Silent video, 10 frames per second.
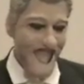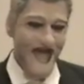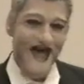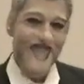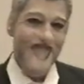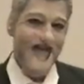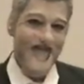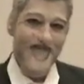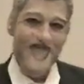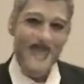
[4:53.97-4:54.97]
My
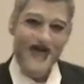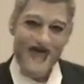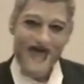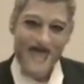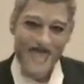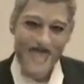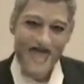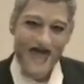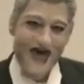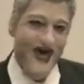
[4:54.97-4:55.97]
fellow Americans,
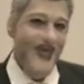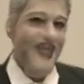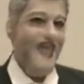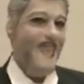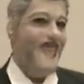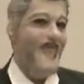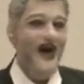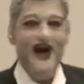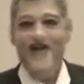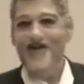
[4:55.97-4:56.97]
what
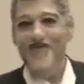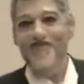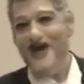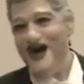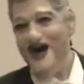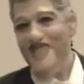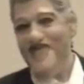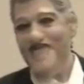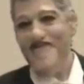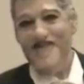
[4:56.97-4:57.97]
Barack
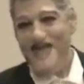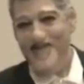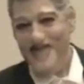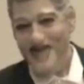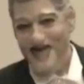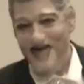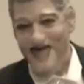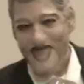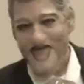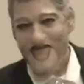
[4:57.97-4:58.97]
Obama said
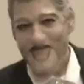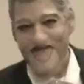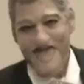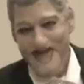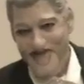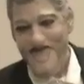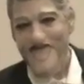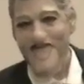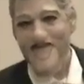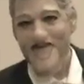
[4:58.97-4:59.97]
there,
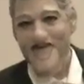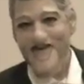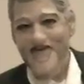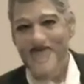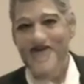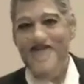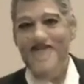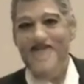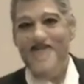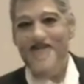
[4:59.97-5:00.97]
essentially,
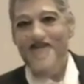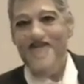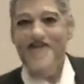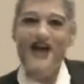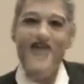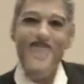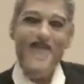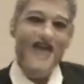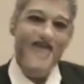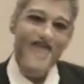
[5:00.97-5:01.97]
was, "Tap
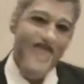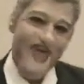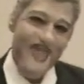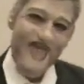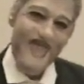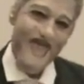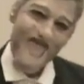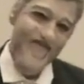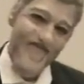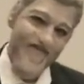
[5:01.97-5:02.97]
dance for me, Bill."